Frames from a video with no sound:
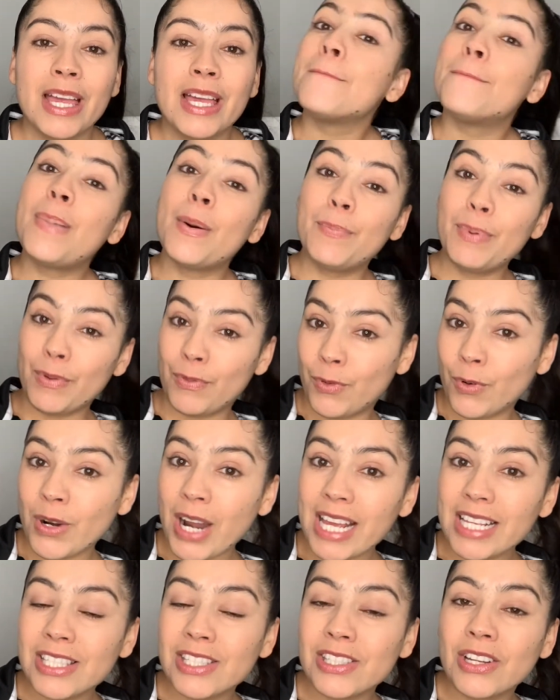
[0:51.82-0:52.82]
But before
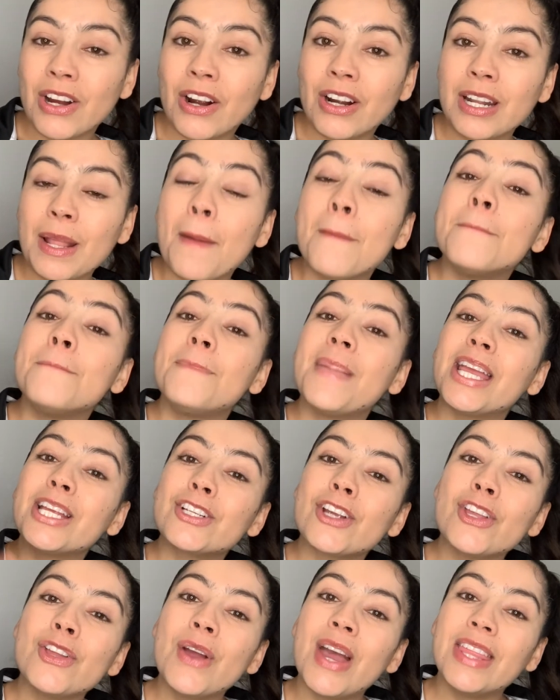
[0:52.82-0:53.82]
I start, make
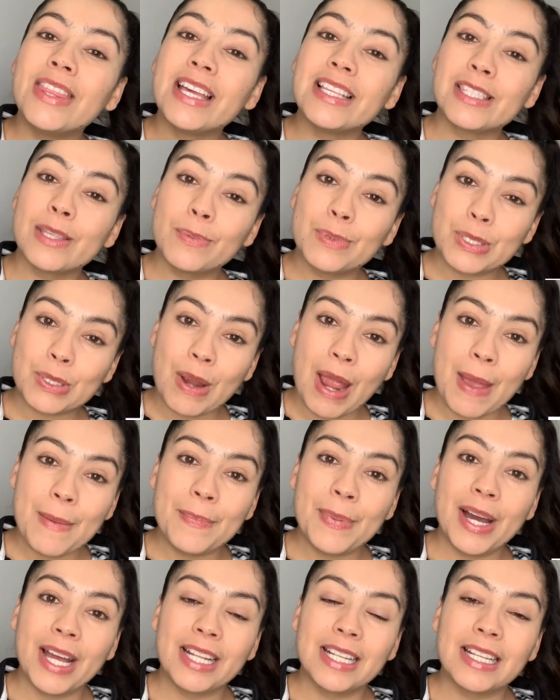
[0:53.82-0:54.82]
sure you hit that subscribe
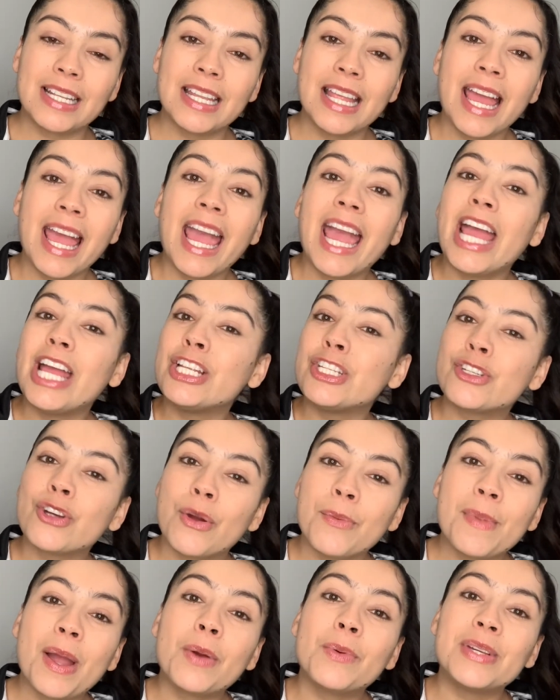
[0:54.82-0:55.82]
button and
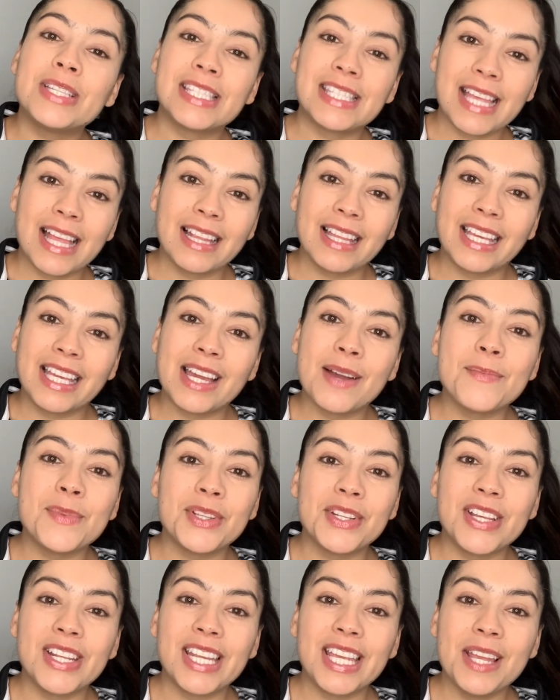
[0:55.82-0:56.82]
join my reselling
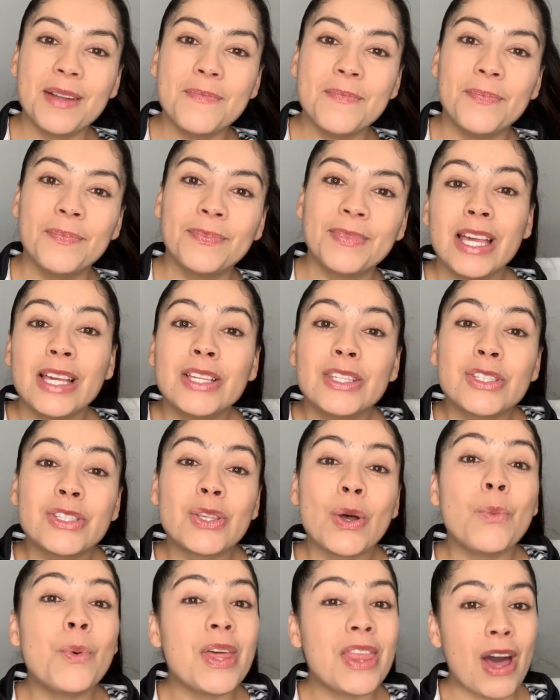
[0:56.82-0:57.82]
community.
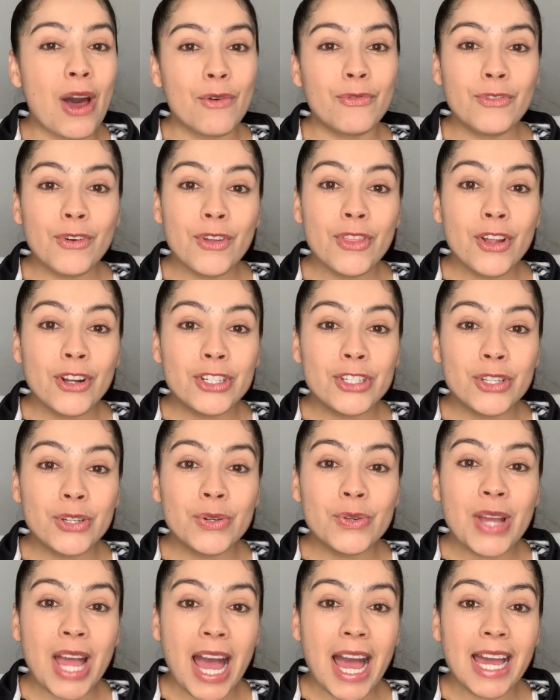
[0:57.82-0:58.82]
So without further ado,
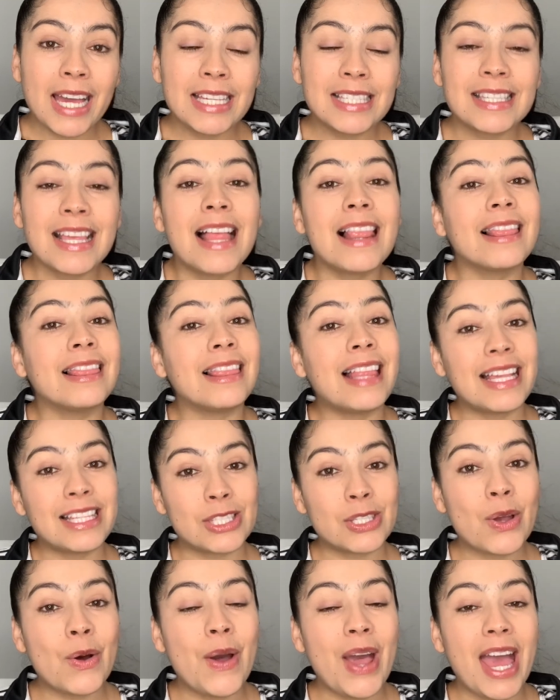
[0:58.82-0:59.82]
guys, let's
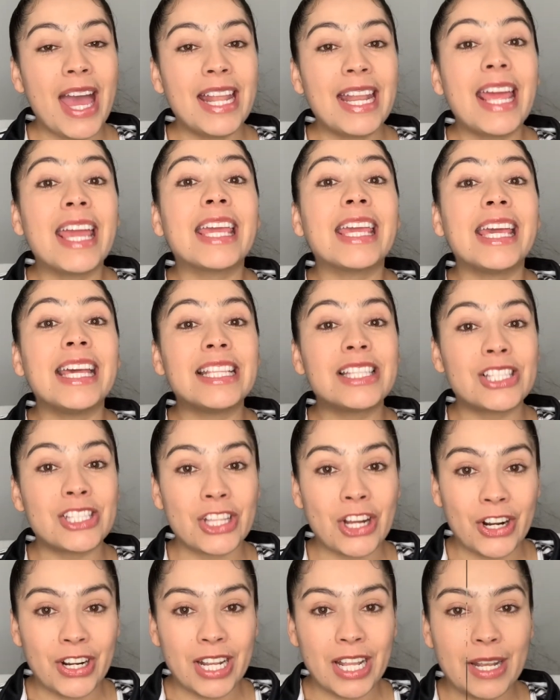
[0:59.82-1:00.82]
go ahead and get
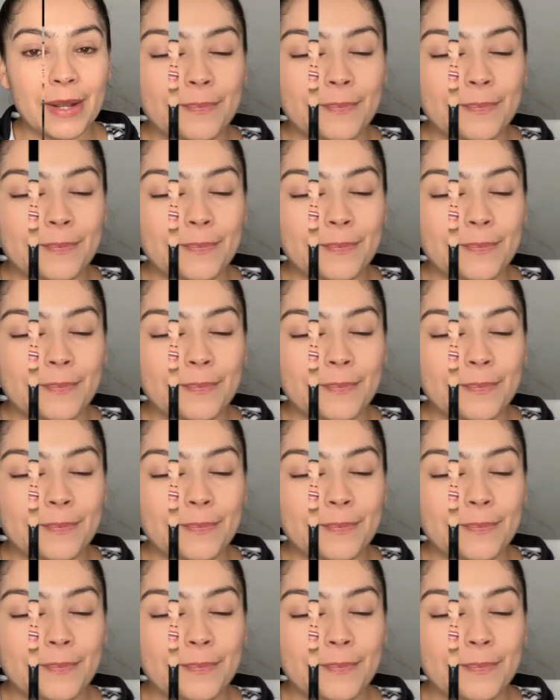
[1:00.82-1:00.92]
started.